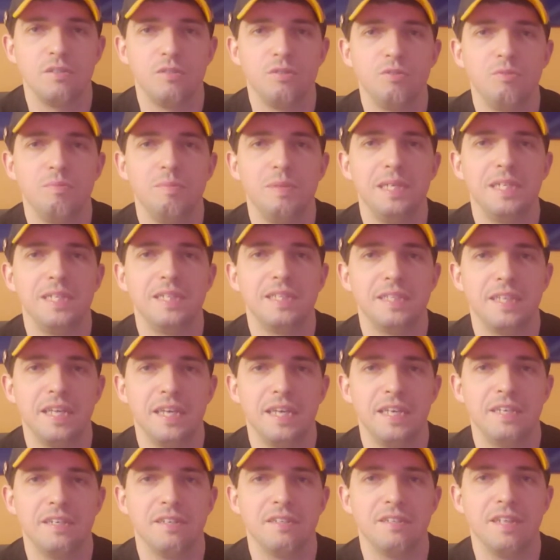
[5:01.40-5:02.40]
to be
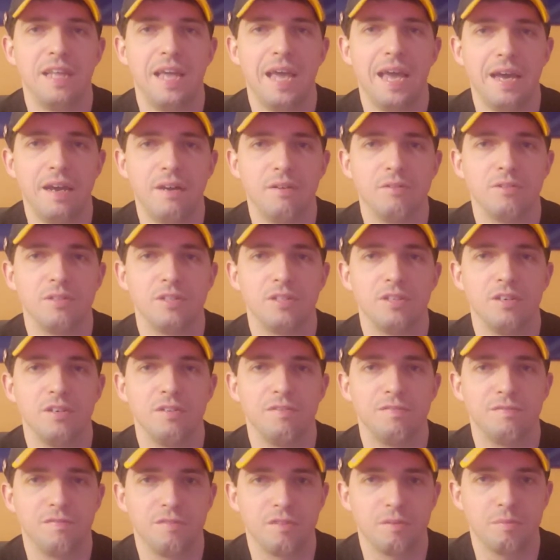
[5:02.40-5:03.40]
taken out
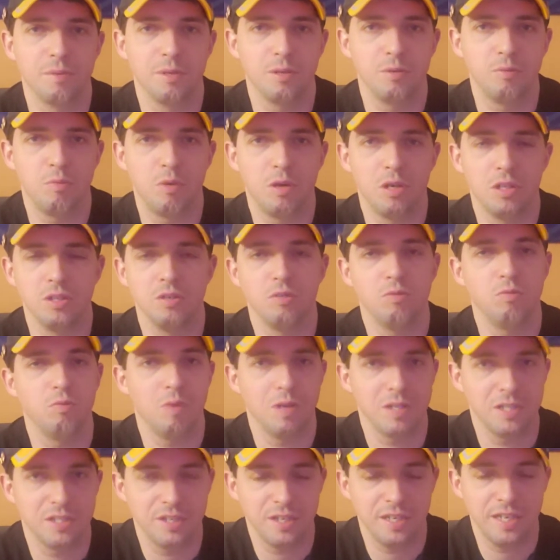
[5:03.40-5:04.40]
of Formula One
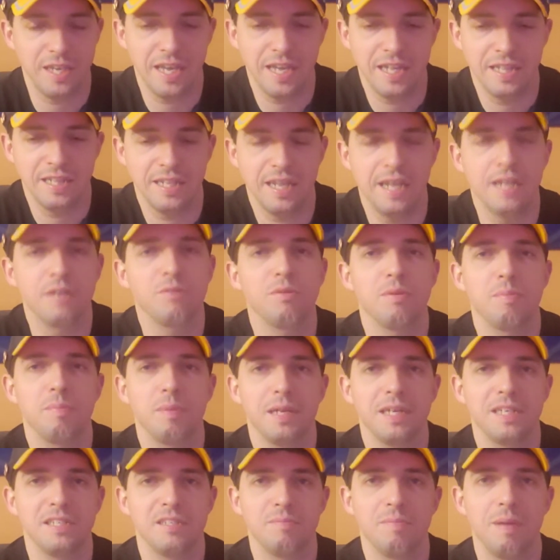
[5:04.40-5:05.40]
once again and
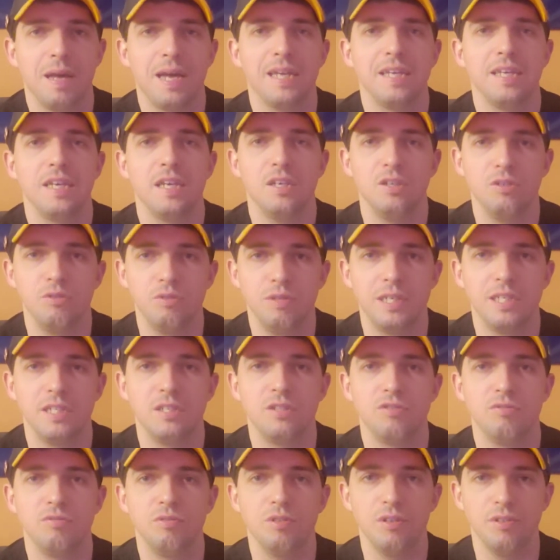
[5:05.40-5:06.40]
replaced by Yuki
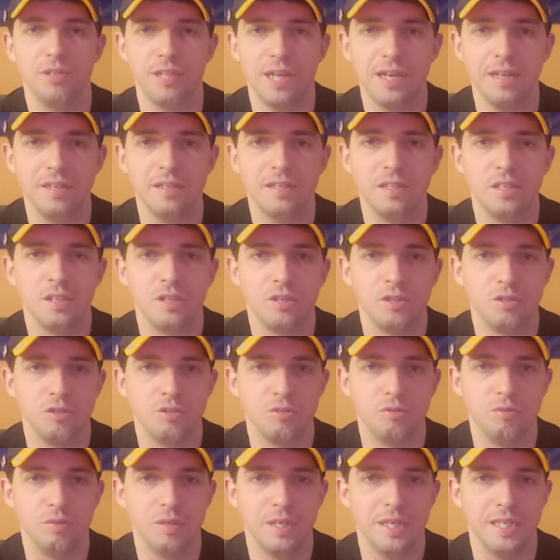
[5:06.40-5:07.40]
Tsunoda,
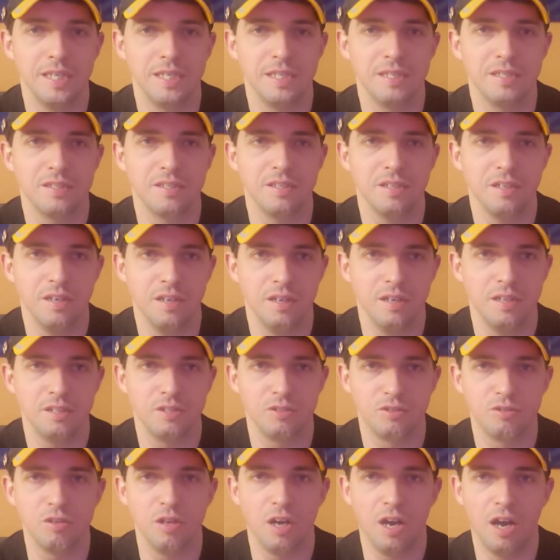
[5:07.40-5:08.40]
who is a
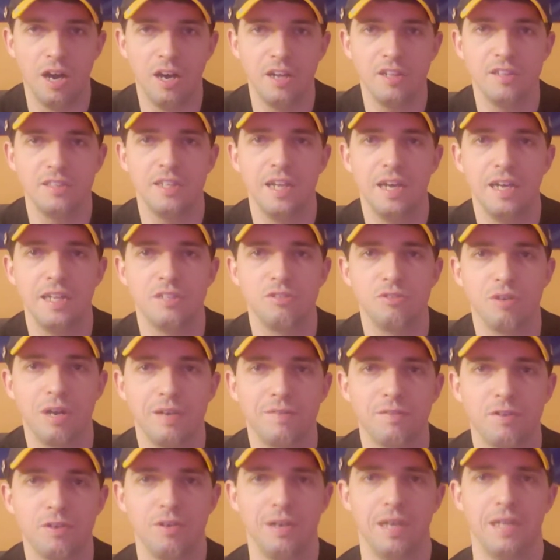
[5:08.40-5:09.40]
Honda
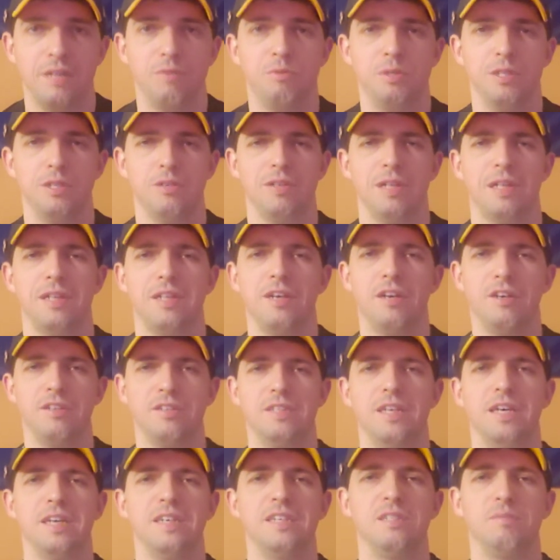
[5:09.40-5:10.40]
driver, and we know that
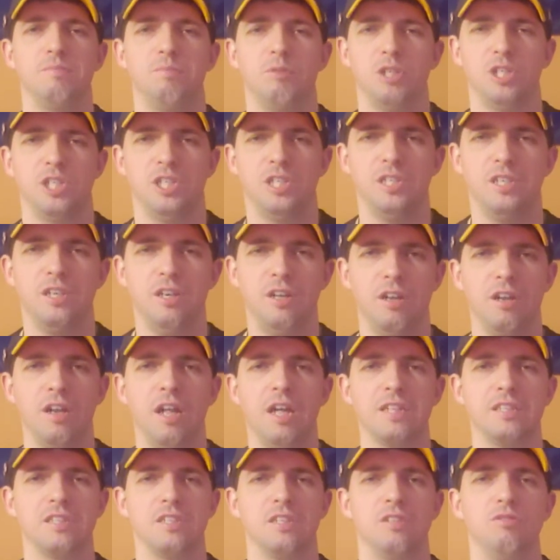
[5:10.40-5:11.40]
Honda is pushing a
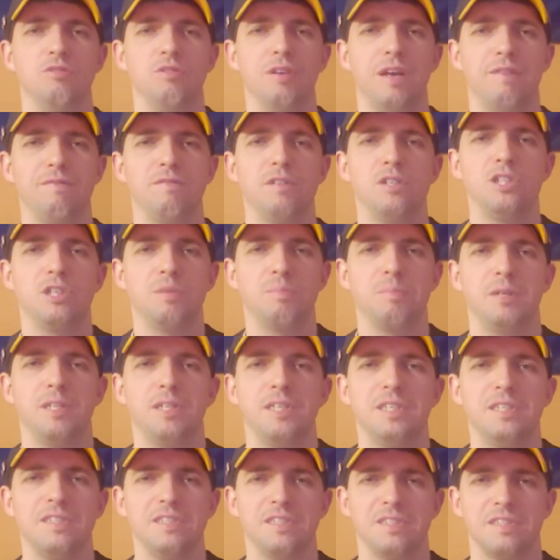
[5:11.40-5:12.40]
lot to have the
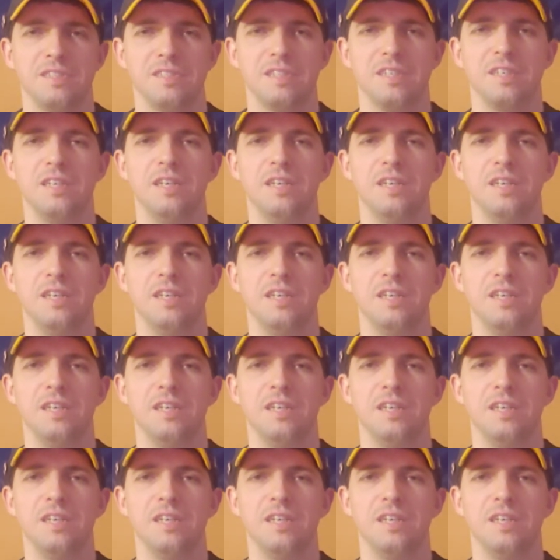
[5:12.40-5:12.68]
Japanese